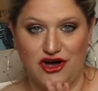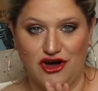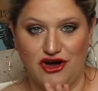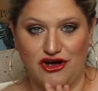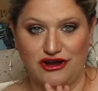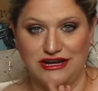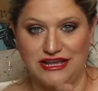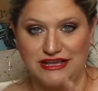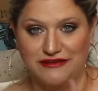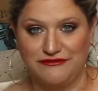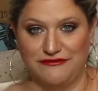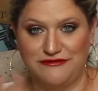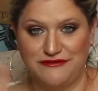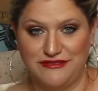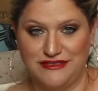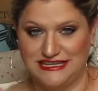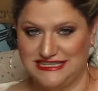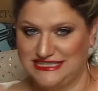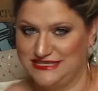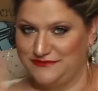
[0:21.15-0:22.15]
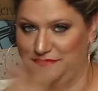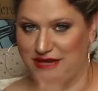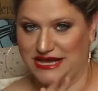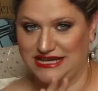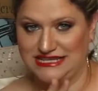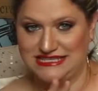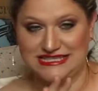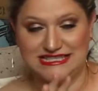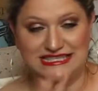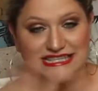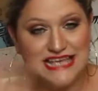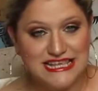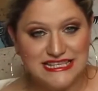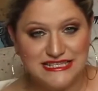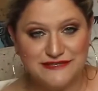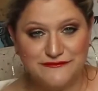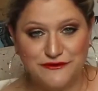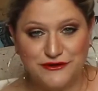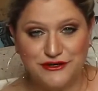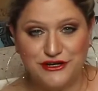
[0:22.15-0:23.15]
on if this makes
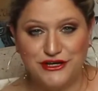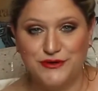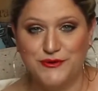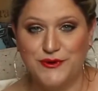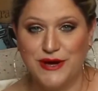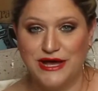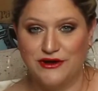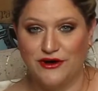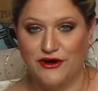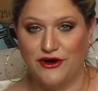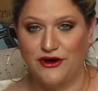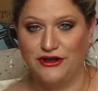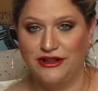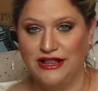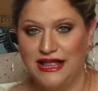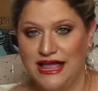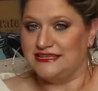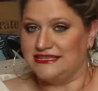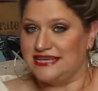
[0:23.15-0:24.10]
sense for you at all.